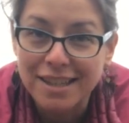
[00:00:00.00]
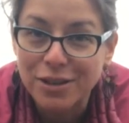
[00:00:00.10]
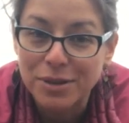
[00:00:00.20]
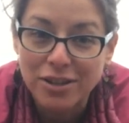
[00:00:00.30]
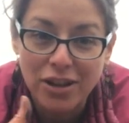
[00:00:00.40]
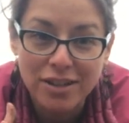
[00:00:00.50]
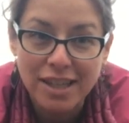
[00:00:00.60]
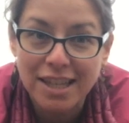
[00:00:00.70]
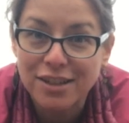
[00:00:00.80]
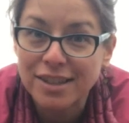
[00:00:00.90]
So as long as you
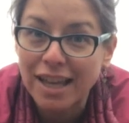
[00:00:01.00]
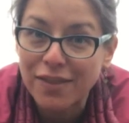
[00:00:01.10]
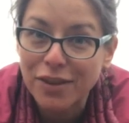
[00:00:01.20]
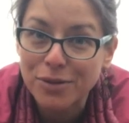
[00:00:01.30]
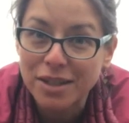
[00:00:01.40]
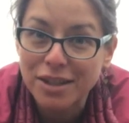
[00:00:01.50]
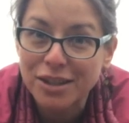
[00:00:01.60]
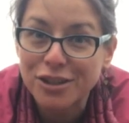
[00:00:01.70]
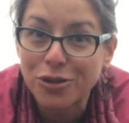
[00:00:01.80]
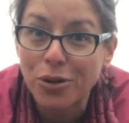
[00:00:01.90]
can just get those into the
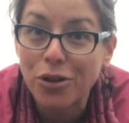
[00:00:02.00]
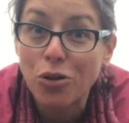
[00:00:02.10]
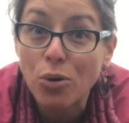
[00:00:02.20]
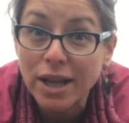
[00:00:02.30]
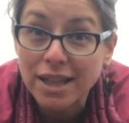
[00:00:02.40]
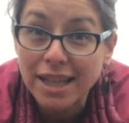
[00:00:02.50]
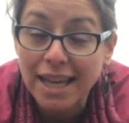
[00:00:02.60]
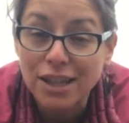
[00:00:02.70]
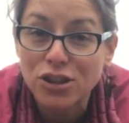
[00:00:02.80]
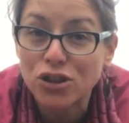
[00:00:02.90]
soil quickly,
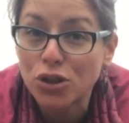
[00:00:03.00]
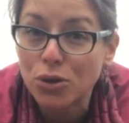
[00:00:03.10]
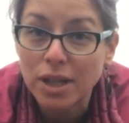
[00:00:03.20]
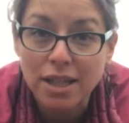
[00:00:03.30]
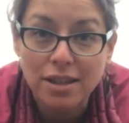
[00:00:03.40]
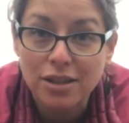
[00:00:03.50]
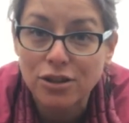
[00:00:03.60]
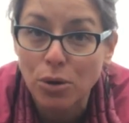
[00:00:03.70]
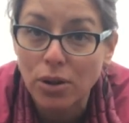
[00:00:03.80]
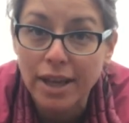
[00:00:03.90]
as soon as the
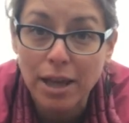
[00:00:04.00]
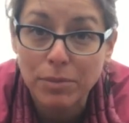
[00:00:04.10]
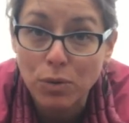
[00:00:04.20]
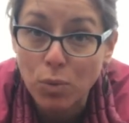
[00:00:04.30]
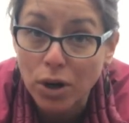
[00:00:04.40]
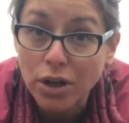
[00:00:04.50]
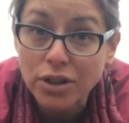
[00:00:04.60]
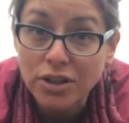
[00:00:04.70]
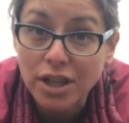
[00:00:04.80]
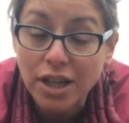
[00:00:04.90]
soil can be worked.